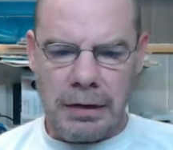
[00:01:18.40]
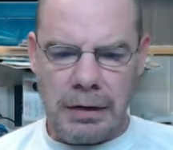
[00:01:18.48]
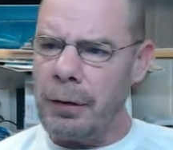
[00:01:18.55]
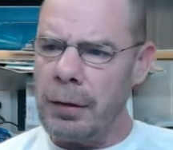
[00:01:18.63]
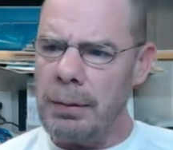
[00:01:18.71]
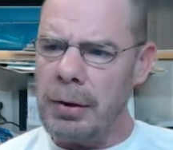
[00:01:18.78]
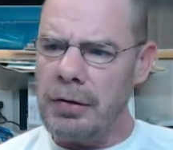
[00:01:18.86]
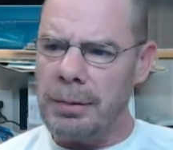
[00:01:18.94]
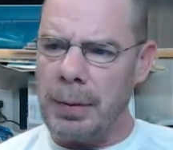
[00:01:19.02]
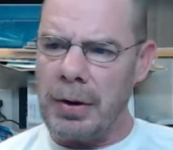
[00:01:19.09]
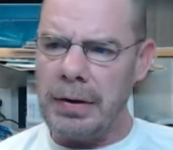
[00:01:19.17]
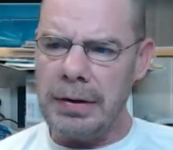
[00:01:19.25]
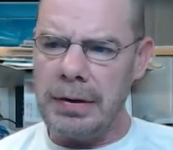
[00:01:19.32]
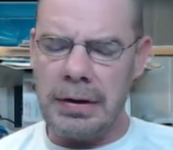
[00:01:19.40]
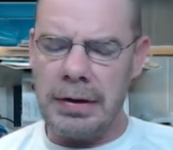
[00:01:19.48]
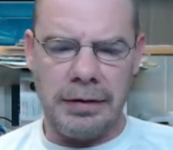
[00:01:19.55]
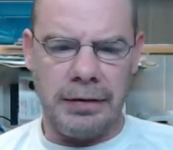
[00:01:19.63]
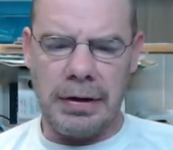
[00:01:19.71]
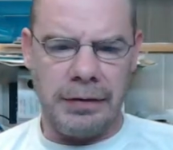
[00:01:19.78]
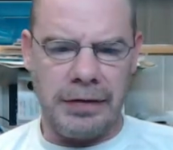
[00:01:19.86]
for the most part, uh,
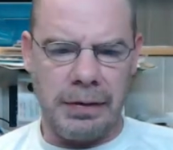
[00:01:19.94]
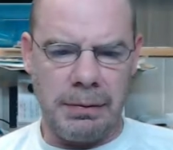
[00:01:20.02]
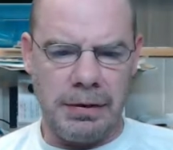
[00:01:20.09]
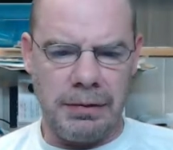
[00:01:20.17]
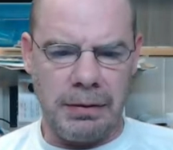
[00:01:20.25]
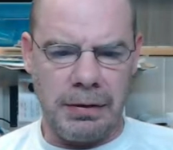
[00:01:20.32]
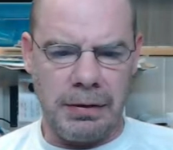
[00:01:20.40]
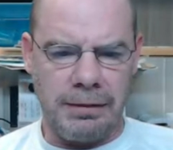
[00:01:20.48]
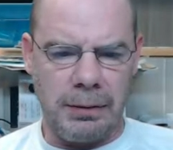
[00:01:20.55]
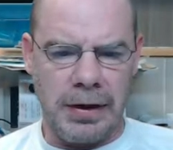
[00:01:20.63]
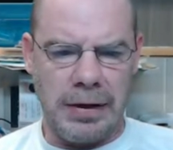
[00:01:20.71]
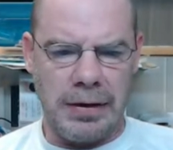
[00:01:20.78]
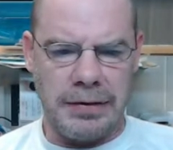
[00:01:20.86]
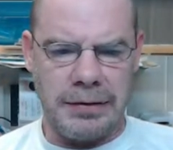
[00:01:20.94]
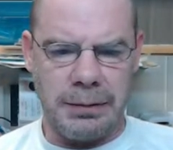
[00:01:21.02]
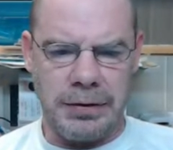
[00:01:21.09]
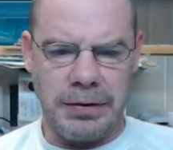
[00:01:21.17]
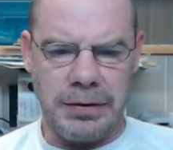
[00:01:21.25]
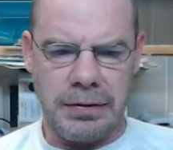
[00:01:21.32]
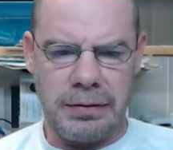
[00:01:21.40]
doing something in 24 hours when
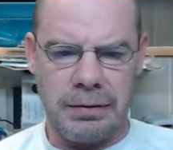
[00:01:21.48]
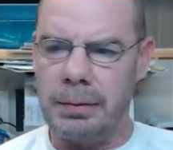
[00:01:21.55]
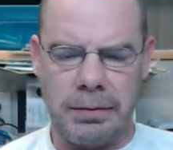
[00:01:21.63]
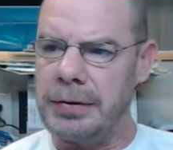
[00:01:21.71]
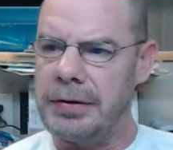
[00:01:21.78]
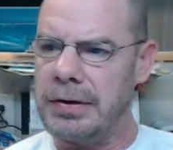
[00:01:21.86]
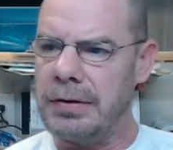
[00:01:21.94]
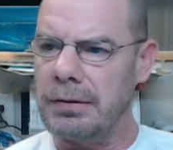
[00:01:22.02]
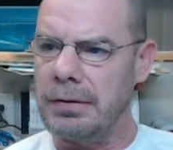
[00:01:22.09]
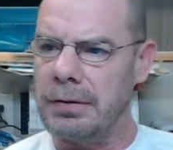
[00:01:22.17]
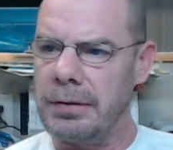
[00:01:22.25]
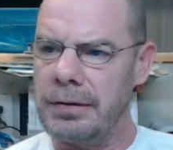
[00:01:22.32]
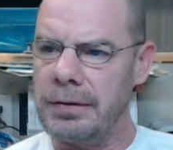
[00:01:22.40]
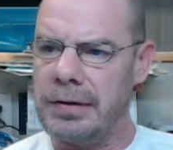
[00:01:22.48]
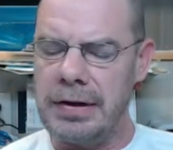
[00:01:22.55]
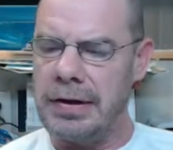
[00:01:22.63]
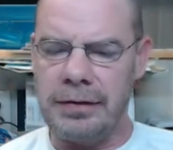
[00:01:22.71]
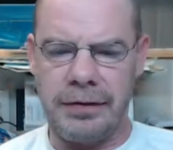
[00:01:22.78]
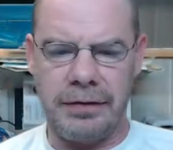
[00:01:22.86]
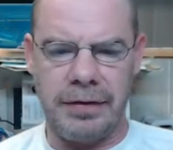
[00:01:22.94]
you're real particular on
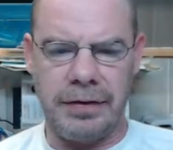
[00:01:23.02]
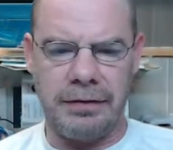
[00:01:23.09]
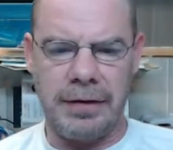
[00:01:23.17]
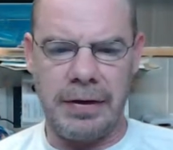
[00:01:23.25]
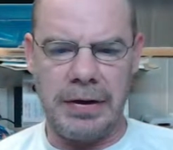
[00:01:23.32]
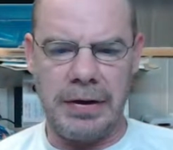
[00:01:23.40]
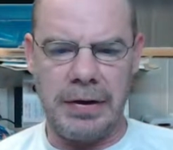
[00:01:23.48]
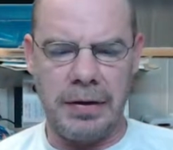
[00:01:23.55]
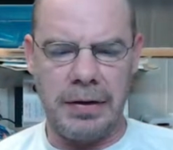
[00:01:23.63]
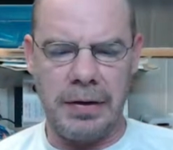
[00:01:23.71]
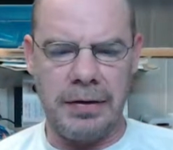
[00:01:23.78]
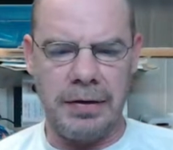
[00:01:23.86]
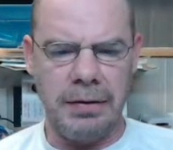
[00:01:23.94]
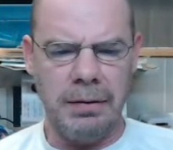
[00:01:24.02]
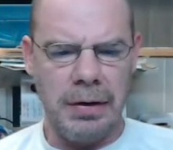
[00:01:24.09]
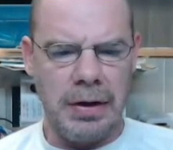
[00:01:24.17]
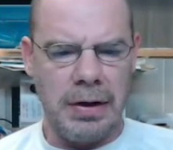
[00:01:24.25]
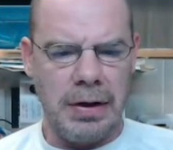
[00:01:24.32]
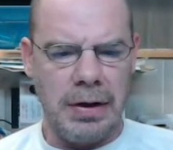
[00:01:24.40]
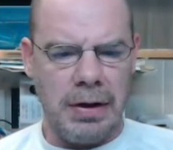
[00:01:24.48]
things is, is very hard to do,
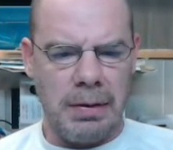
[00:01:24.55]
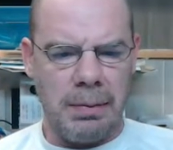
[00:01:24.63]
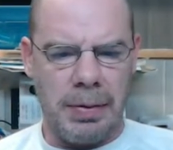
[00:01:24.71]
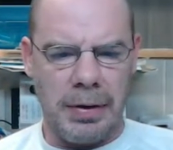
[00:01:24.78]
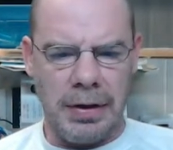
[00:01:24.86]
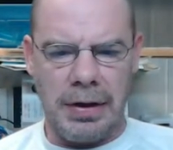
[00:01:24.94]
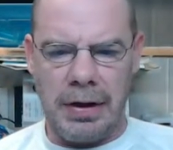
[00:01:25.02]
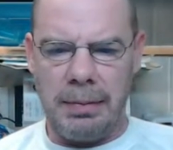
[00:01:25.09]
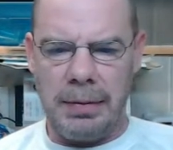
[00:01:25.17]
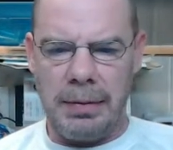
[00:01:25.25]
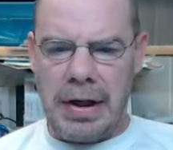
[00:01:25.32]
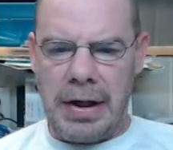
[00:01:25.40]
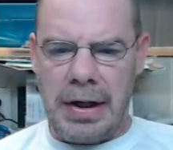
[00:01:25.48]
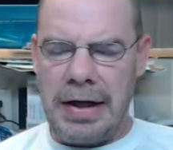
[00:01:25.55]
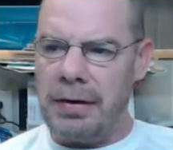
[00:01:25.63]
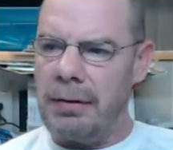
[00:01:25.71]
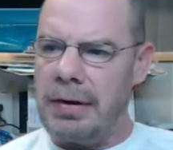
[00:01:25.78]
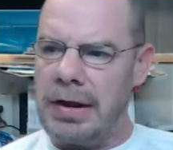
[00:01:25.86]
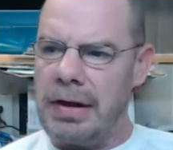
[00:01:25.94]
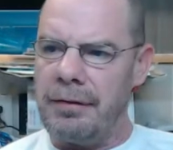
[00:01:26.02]
but um, I
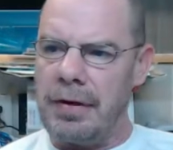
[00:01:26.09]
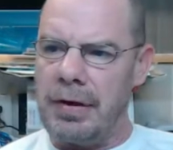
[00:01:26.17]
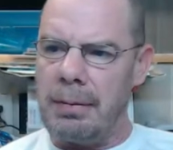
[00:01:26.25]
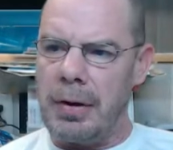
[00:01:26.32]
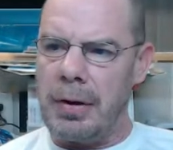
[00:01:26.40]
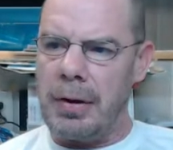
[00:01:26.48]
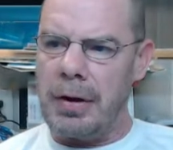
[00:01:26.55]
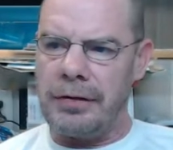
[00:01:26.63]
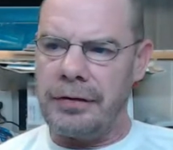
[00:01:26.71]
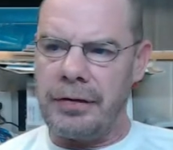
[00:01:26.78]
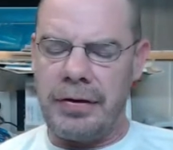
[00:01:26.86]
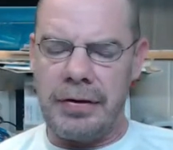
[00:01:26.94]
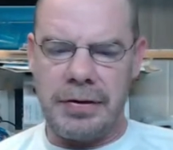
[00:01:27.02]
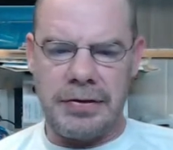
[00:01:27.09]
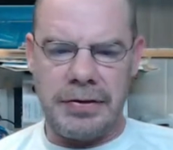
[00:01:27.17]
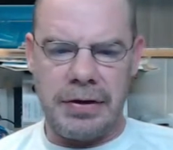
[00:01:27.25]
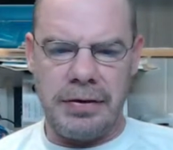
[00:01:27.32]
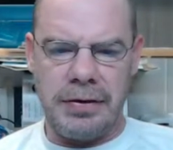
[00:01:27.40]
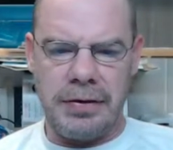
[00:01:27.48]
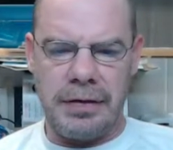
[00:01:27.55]
don't have uh, Marcus's here to
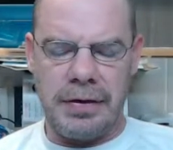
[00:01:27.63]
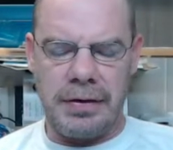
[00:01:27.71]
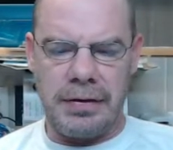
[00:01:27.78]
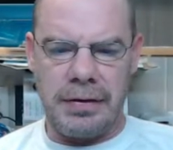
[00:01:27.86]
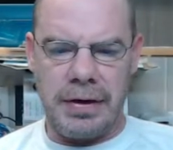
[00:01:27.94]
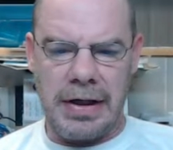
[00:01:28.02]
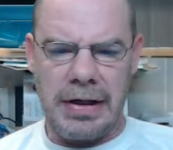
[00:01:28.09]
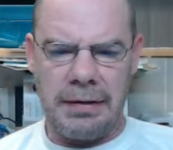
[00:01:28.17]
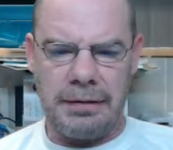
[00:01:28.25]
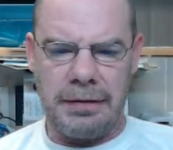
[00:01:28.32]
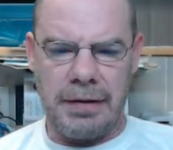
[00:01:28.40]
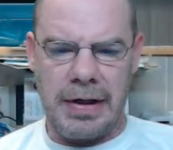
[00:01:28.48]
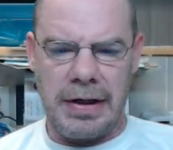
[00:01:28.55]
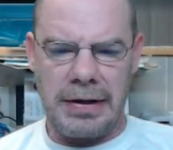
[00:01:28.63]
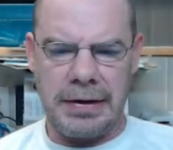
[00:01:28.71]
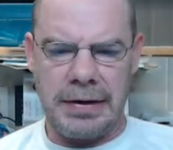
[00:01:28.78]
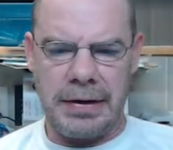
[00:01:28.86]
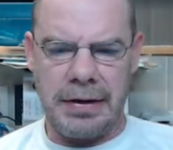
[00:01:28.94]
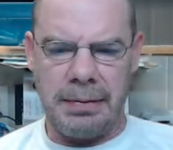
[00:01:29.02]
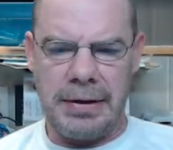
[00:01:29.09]
show you the, the half track.
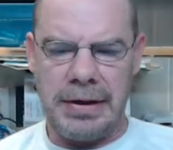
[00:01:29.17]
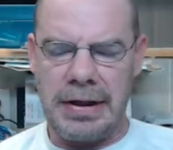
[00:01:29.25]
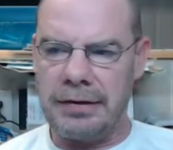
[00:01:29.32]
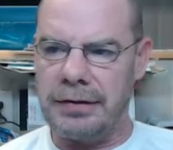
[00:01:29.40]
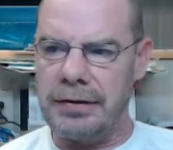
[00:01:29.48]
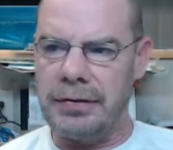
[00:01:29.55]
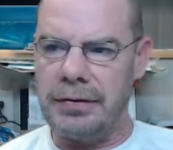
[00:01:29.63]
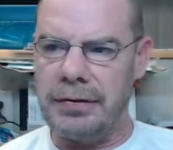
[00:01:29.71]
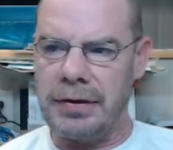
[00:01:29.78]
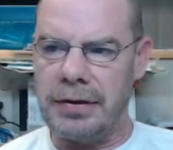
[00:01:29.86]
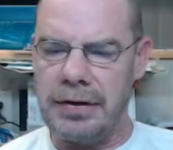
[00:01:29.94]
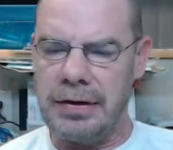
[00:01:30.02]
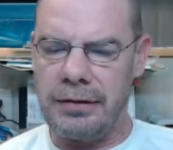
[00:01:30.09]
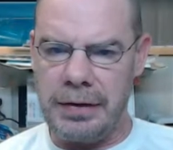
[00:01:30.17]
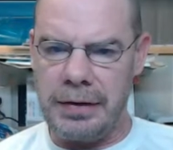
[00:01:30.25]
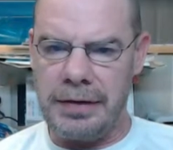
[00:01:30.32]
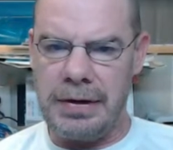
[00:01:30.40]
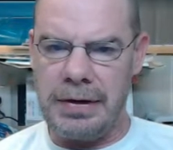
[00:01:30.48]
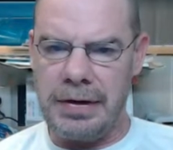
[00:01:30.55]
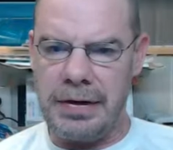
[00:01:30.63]
Um, he actually took his with
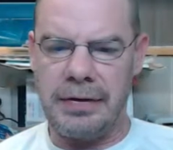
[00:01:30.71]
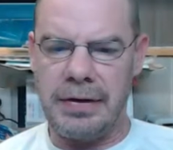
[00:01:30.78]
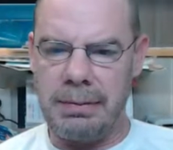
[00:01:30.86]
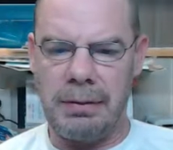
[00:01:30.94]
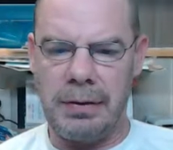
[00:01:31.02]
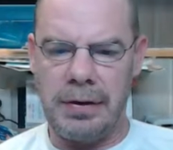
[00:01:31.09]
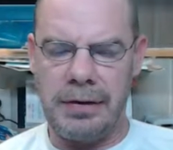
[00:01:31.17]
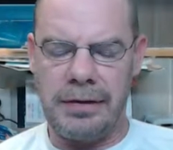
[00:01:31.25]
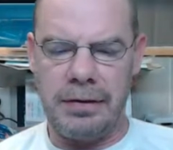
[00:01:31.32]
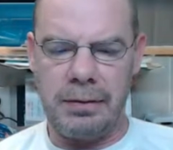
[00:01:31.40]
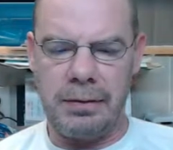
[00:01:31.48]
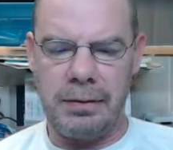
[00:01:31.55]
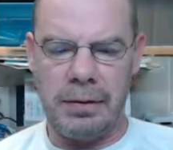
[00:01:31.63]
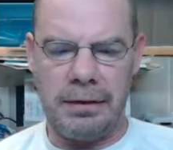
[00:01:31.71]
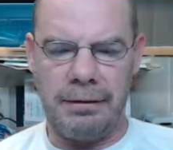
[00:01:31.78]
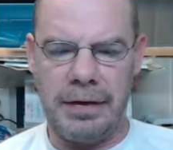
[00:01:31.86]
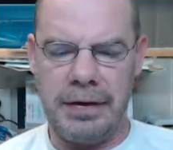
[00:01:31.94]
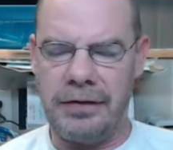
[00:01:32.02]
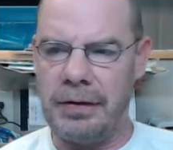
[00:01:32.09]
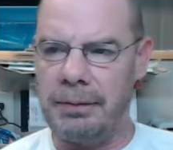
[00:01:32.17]
him because he wanted to uh,
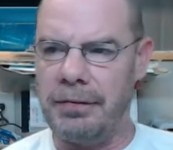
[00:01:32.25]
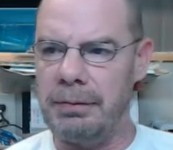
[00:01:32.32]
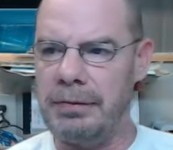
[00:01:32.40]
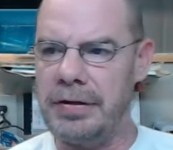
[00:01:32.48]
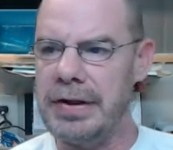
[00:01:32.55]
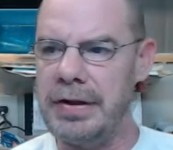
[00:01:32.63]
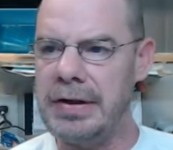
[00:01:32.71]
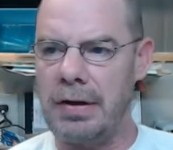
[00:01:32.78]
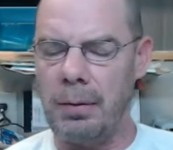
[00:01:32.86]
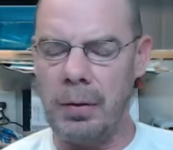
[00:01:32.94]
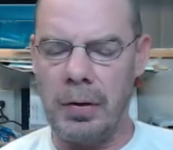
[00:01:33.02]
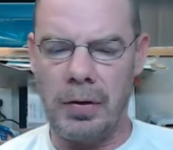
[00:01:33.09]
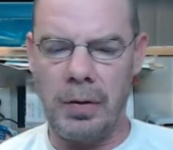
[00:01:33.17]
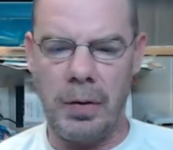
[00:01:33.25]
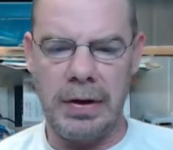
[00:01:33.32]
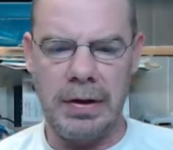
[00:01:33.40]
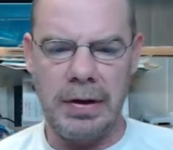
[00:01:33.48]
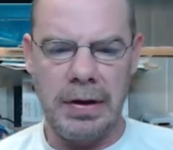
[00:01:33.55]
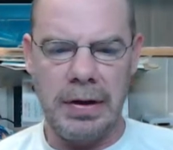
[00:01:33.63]
finish up some decal work on it.